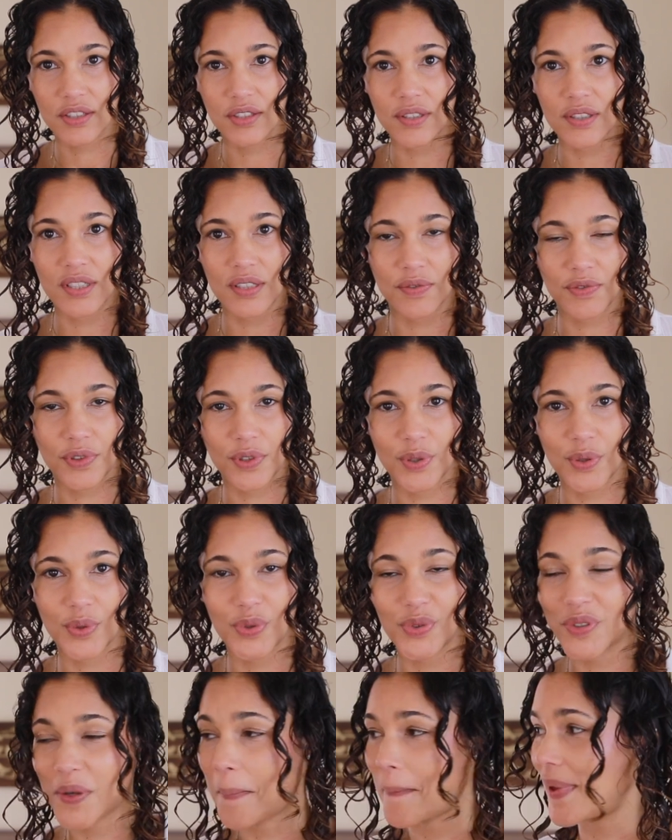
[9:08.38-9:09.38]
to
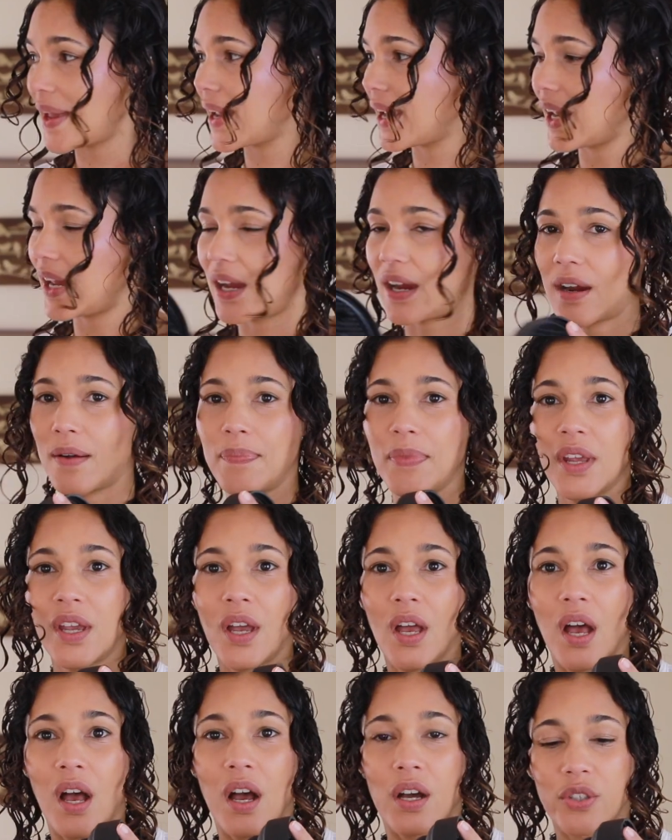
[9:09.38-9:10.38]
diffuse my hair.
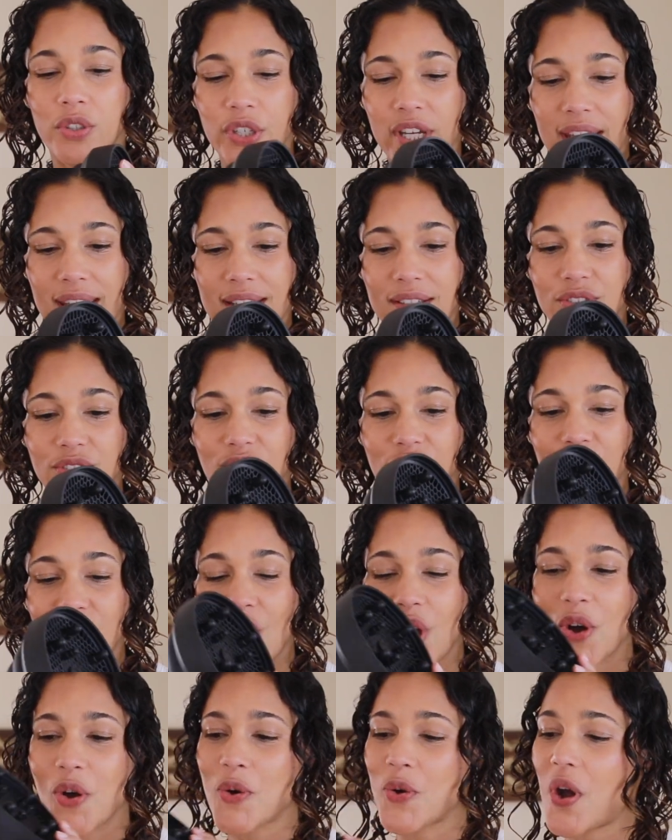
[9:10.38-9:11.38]
Okay,
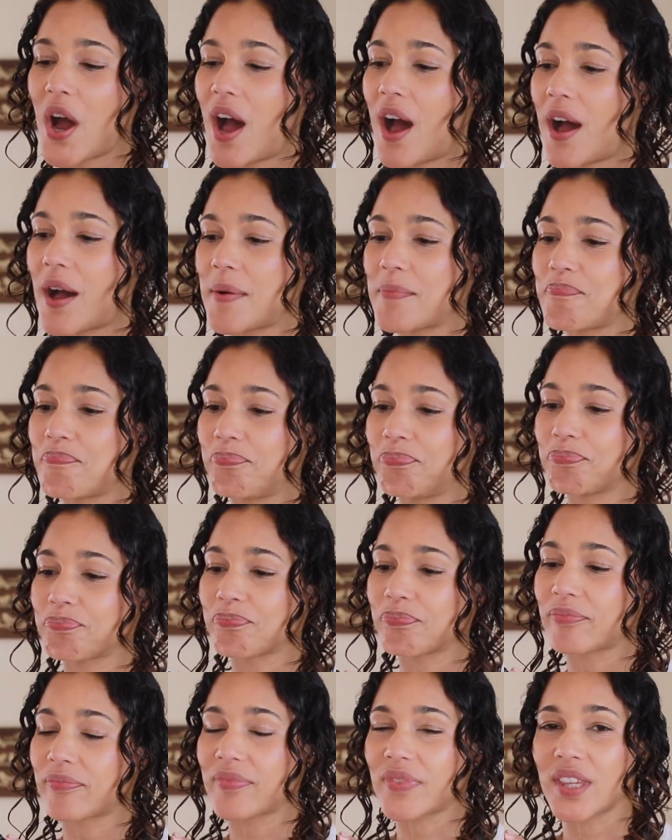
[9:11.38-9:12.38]
so
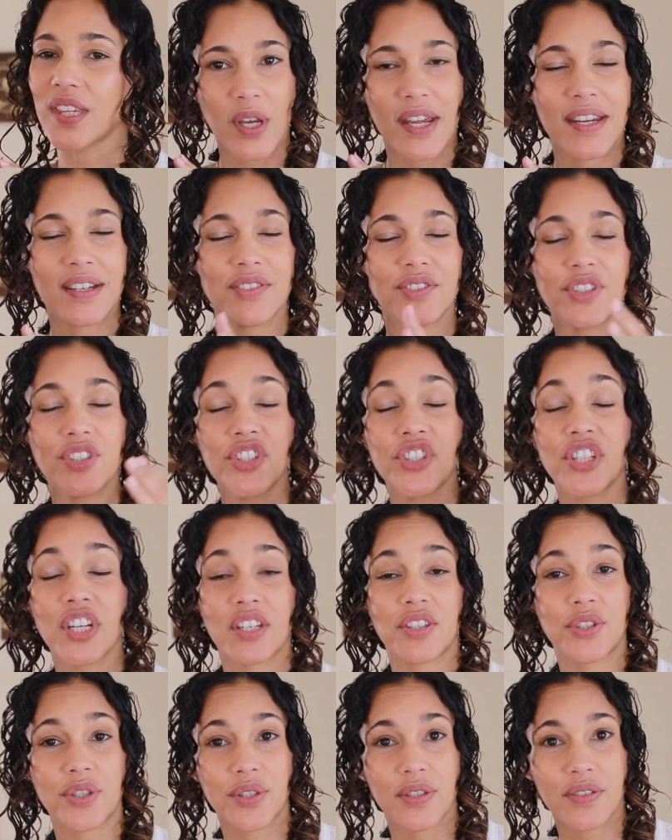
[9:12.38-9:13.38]
here's the
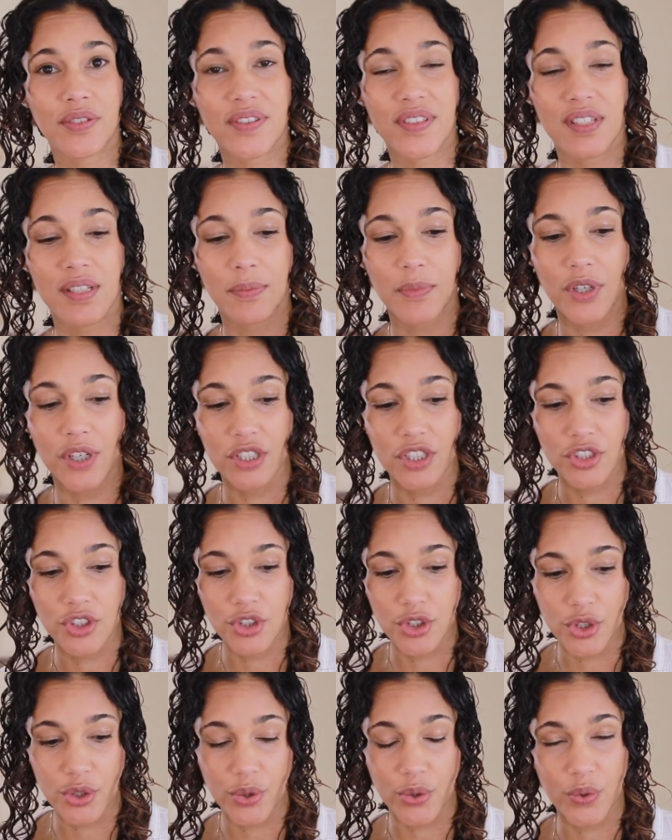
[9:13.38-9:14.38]
gestures that I'm gonna
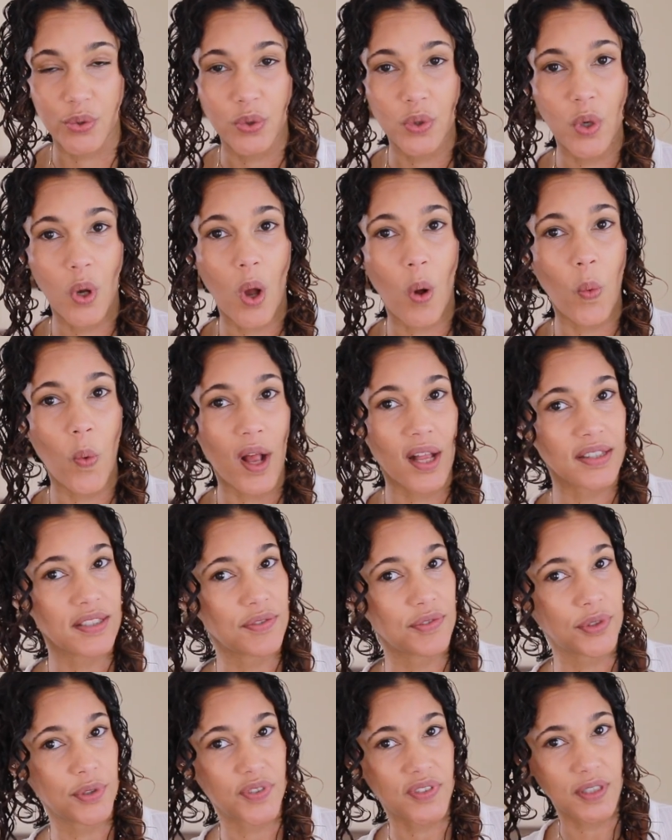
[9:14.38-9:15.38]
do while
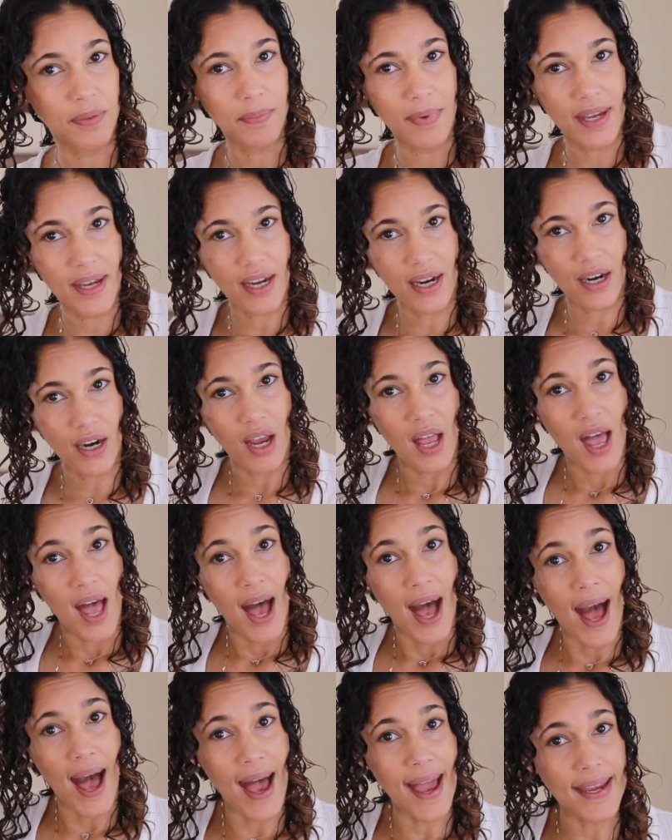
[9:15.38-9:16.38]
diffusing my hair.
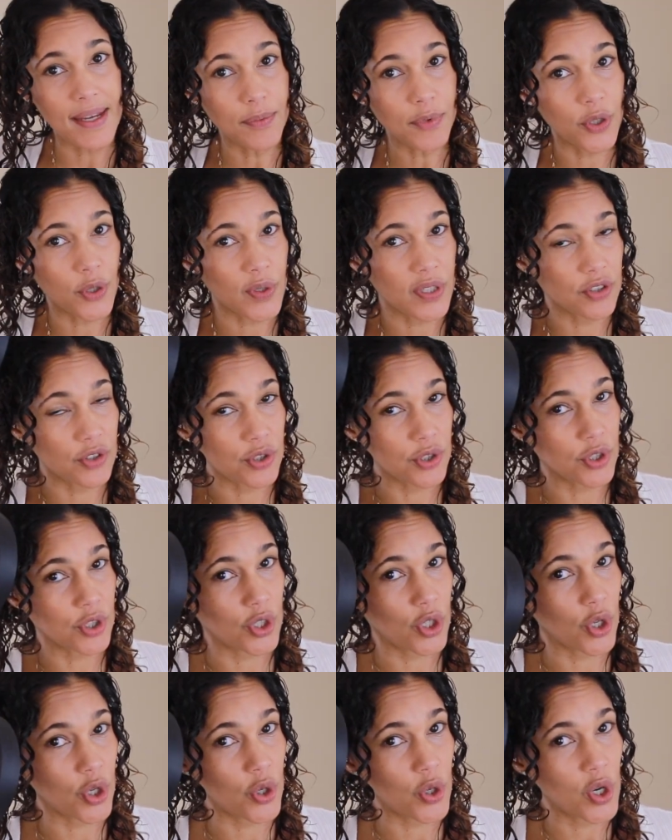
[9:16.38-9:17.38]
I am going to
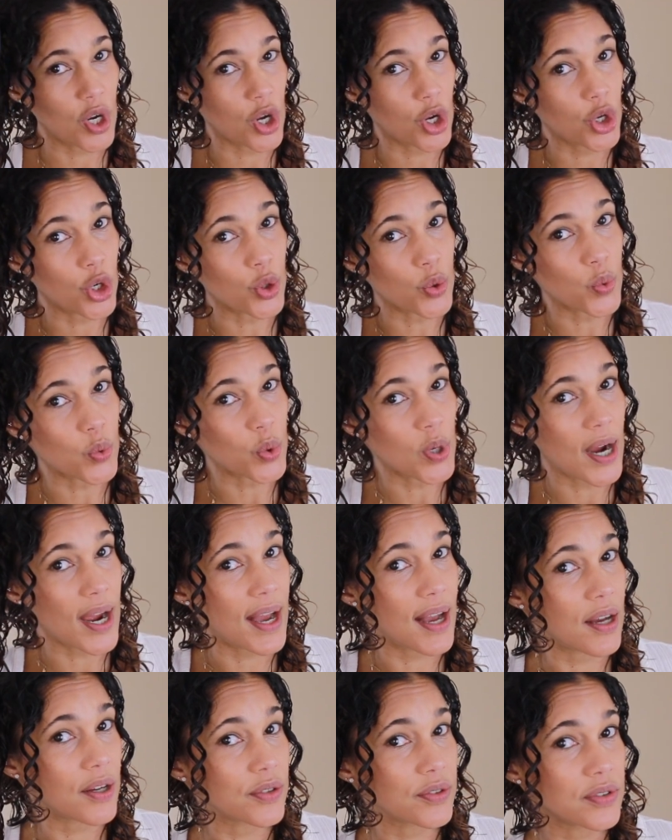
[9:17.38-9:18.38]
go
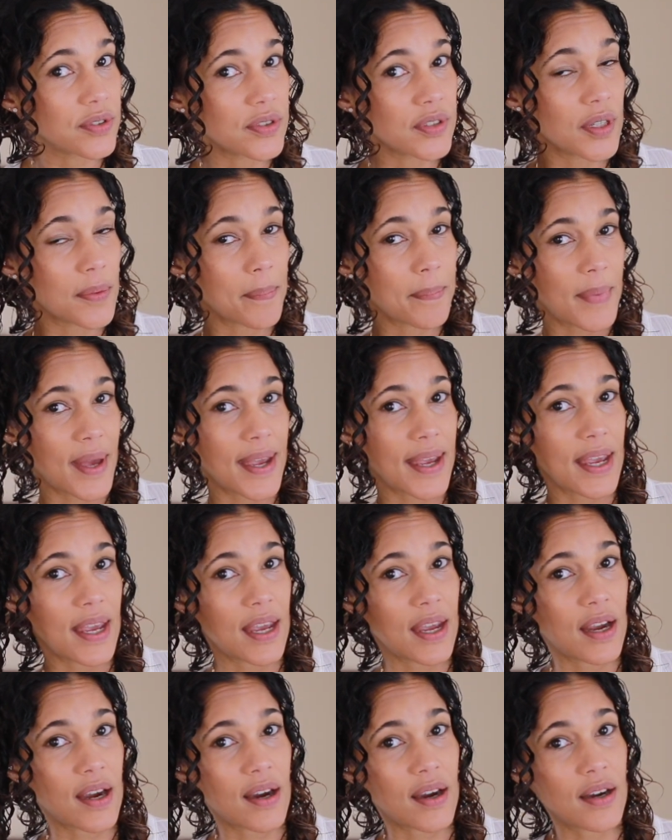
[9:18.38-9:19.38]
around my
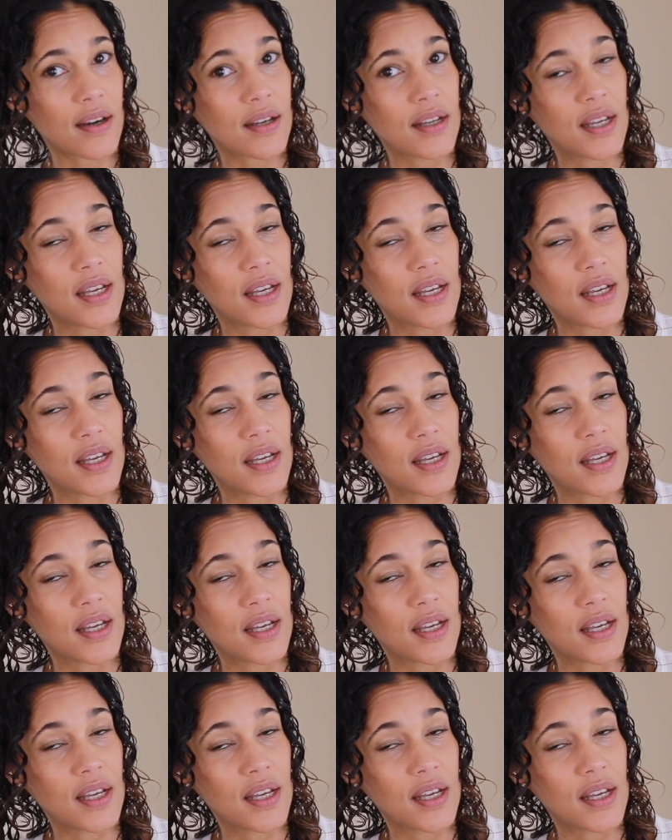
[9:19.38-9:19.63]
hair